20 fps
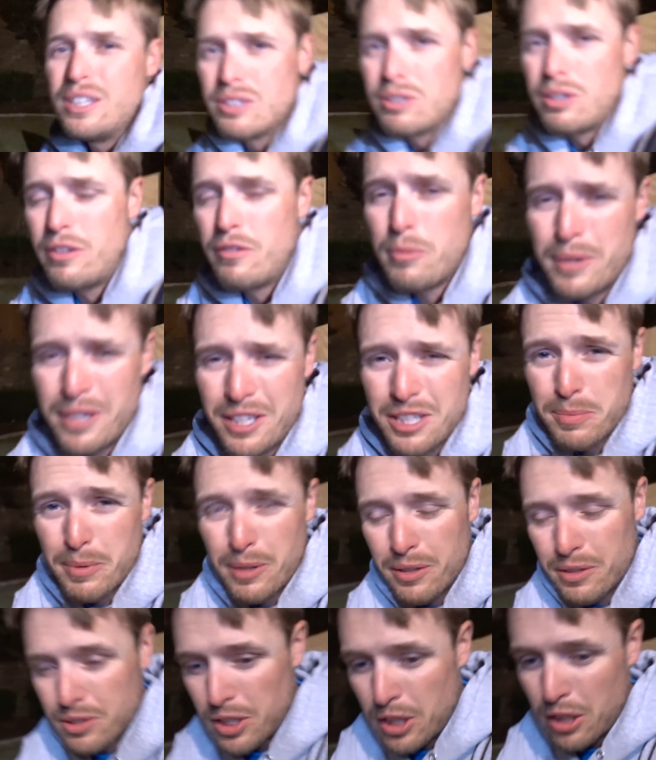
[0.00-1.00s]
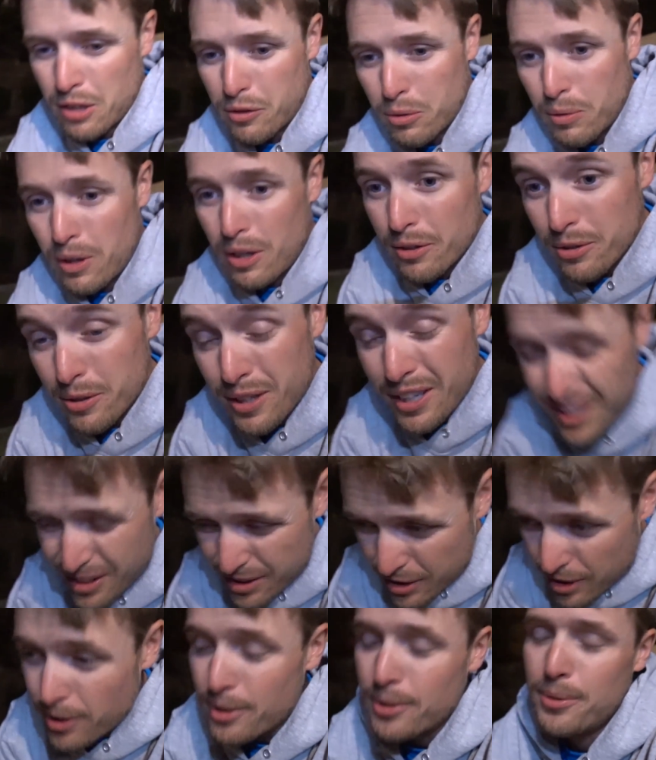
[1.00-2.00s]
So everybody that's been on the channel for a while, you
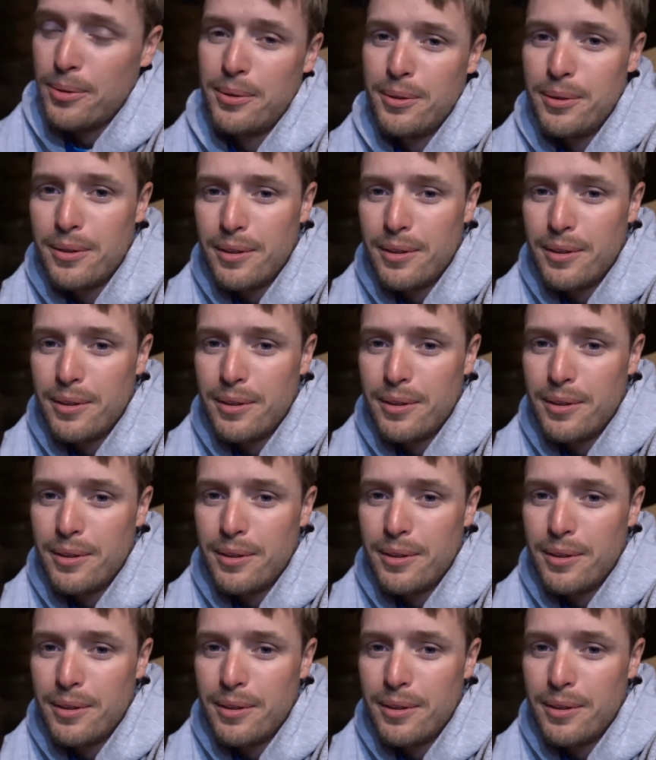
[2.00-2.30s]
guys know